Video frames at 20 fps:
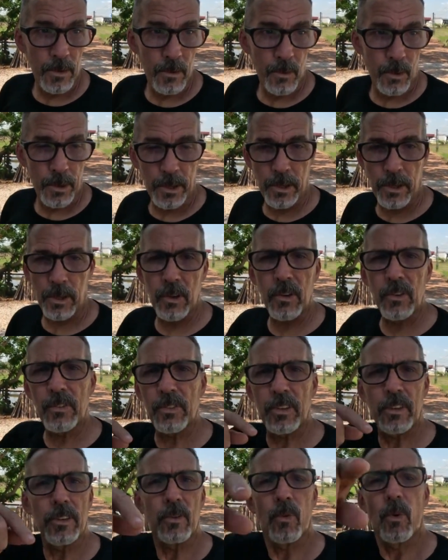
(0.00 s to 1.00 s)
When you
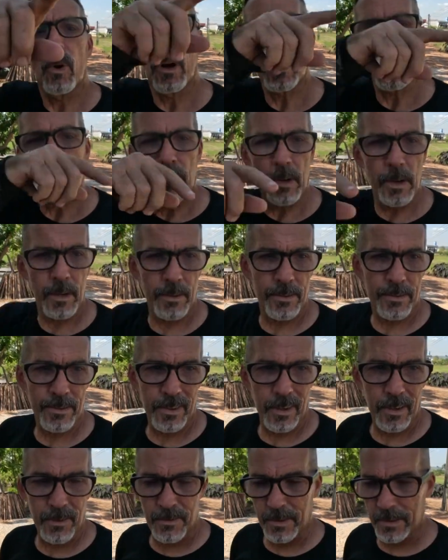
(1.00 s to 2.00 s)
use it and you walk around and
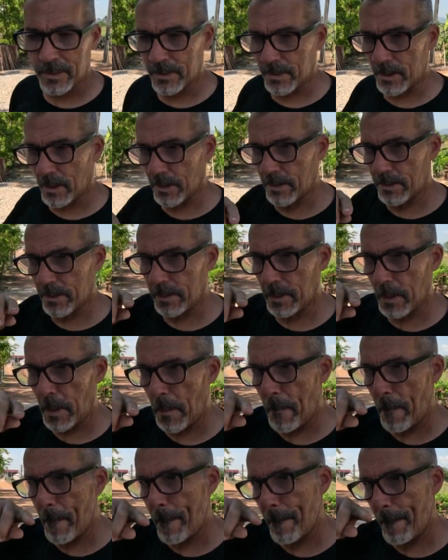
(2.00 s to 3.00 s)
stuff, it starts
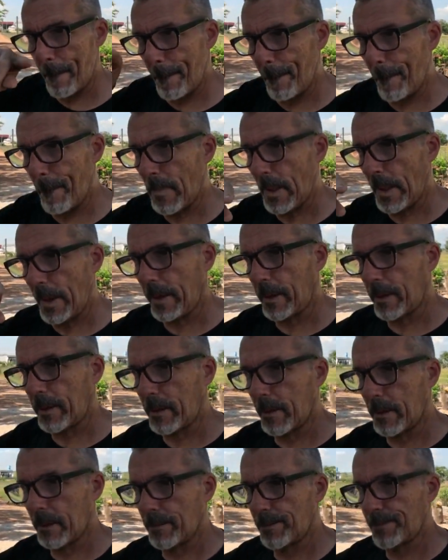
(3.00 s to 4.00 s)
to like
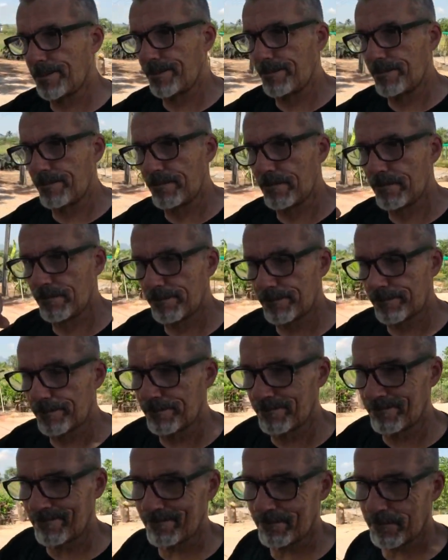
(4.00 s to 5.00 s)

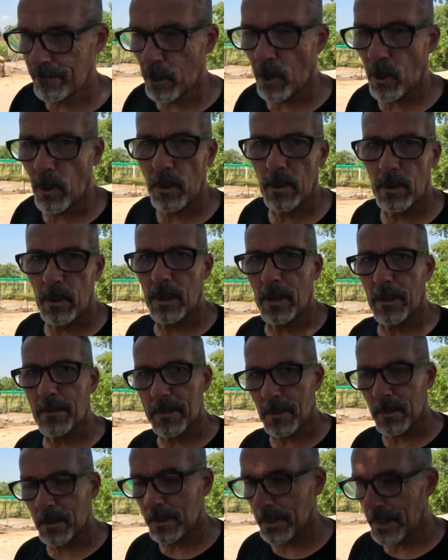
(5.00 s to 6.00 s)
coil
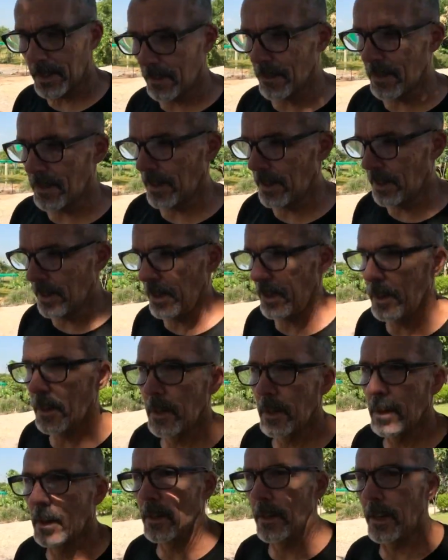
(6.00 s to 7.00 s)
up or whatever.
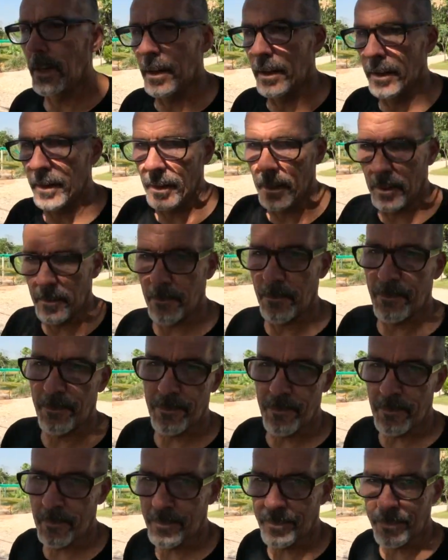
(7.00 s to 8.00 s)
And then
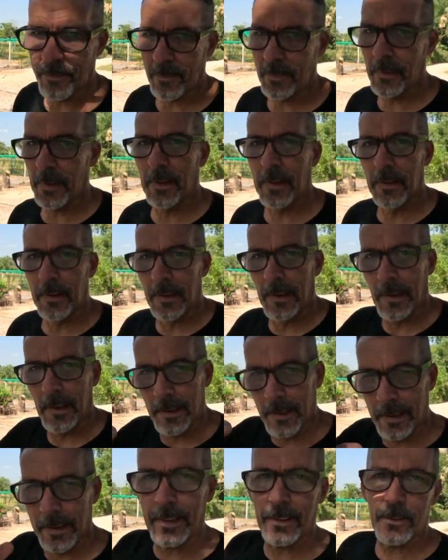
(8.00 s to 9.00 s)

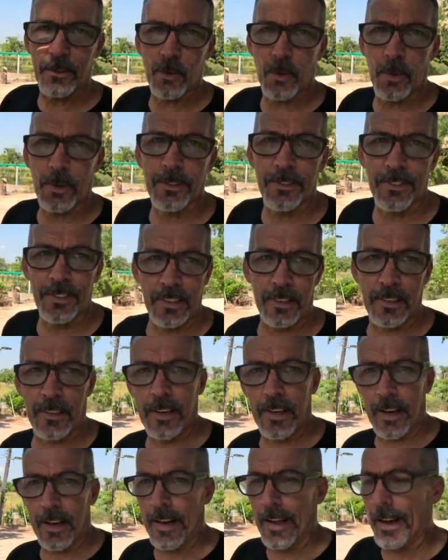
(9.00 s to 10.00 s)
it gets twisted
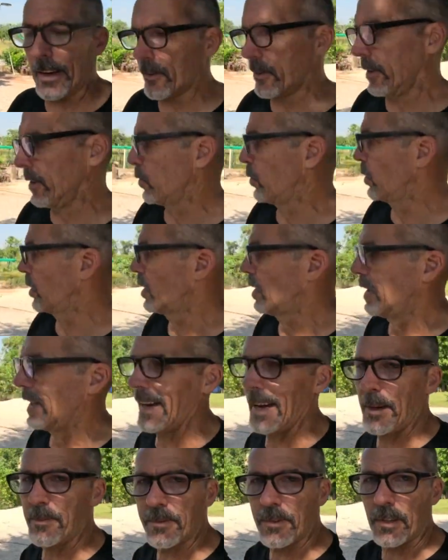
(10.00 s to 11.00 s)
and it actually will
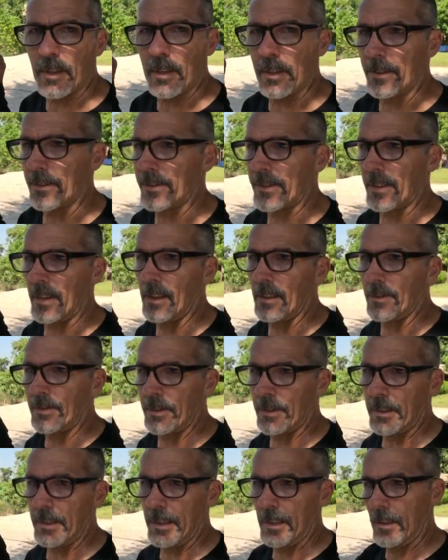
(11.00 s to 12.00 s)
collapse on itself
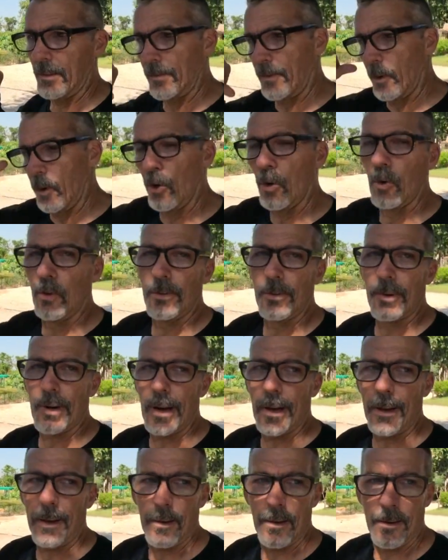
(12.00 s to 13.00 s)
in a fold,
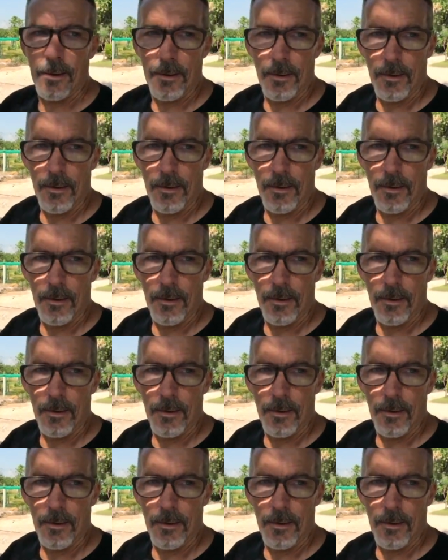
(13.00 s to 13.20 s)
right?